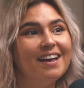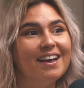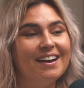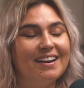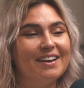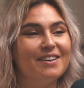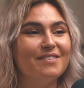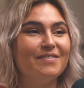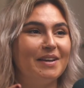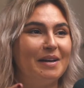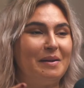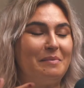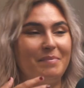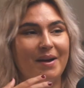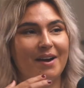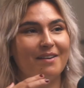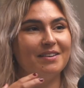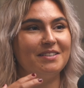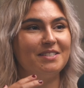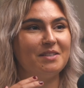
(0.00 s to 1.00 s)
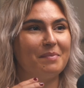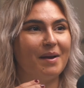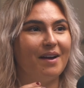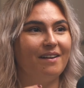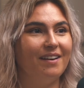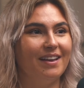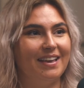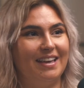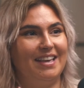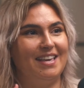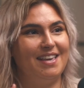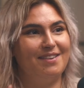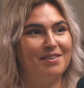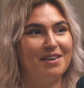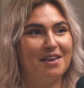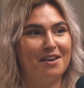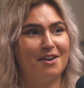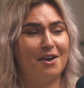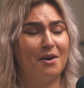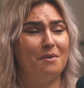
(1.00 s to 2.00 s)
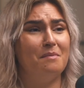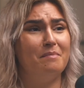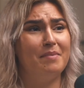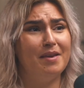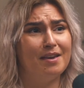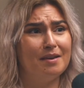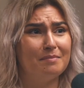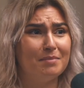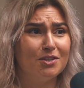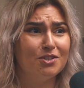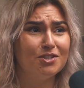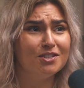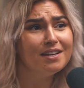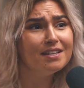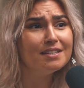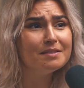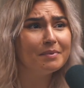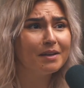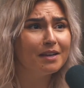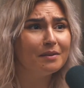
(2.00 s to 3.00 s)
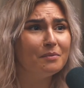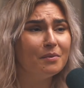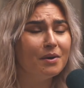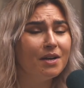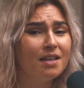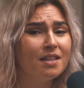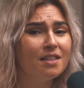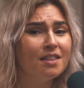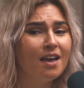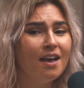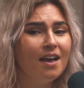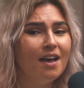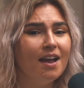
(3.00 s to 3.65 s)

and I feel embarrassed about like giving it a go and being a bit shit to begin with.